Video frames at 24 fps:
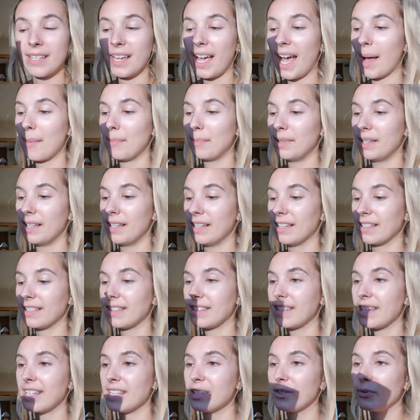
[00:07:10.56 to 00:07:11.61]

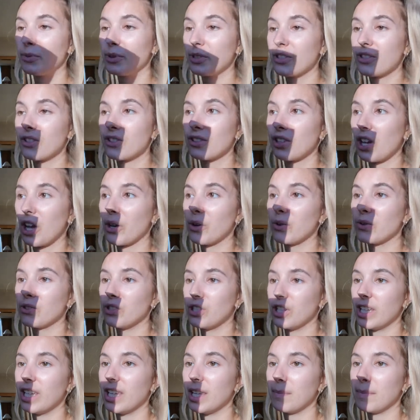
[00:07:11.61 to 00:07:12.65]
tablets. These were so
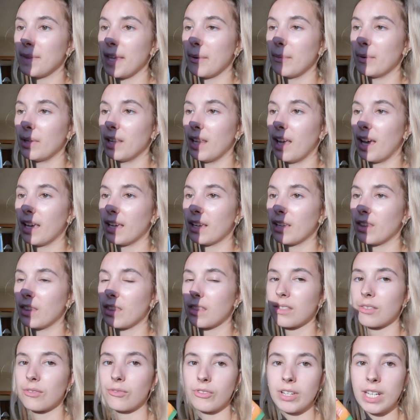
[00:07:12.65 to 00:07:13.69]
cheap. They were like
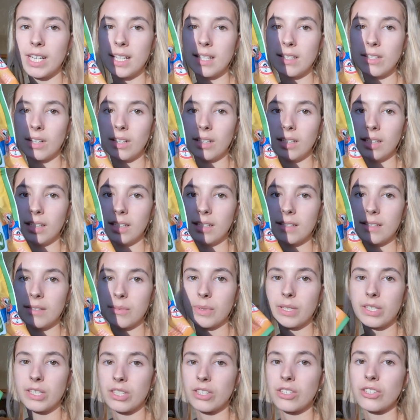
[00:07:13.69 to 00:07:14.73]

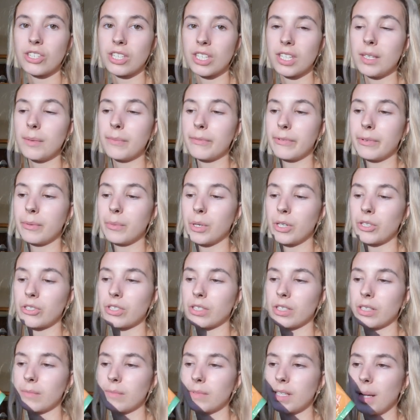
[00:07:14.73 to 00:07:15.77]
$3, which is cheap for
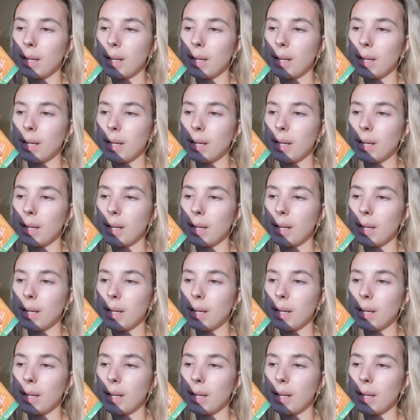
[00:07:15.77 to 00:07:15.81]
washing up